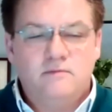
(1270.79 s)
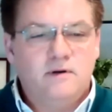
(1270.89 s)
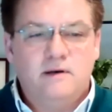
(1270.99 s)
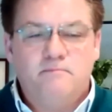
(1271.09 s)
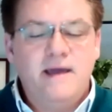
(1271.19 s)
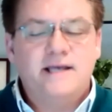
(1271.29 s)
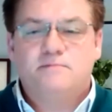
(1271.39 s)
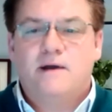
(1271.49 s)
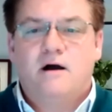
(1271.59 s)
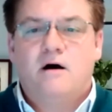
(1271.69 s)
it
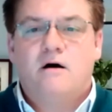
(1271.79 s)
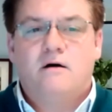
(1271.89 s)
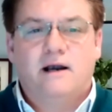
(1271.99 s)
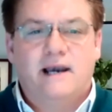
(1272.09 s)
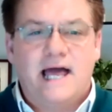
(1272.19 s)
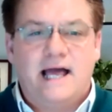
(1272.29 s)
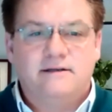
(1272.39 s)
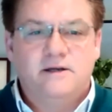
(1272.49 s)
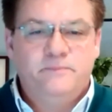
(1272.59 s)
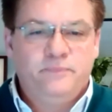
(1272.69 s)
makes my heart
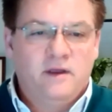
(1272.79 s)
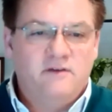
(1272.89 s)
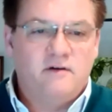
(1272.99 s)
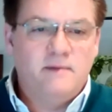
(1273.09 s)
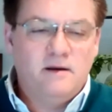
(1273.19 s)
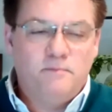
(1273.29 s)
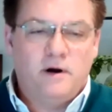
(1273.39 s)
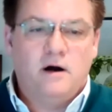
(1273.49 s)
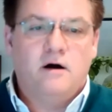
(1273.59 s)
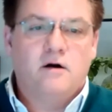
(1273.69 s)
glad if I'm in a
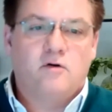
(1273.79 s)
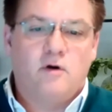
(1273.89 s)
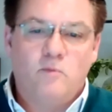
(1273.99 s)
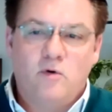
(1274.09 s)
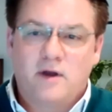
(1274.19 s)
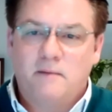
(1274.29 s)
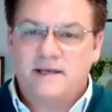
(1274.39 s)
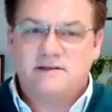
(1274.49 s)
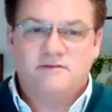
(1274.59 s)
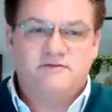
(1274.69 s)
park or I'm walking
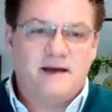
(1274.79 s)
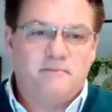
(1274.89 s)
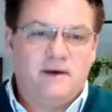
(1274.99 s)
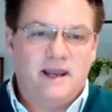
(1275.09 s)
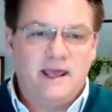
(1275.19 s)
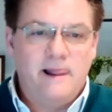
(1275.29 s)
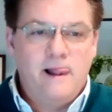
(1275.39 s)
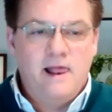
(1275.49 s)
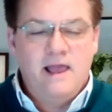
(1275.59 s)
past a family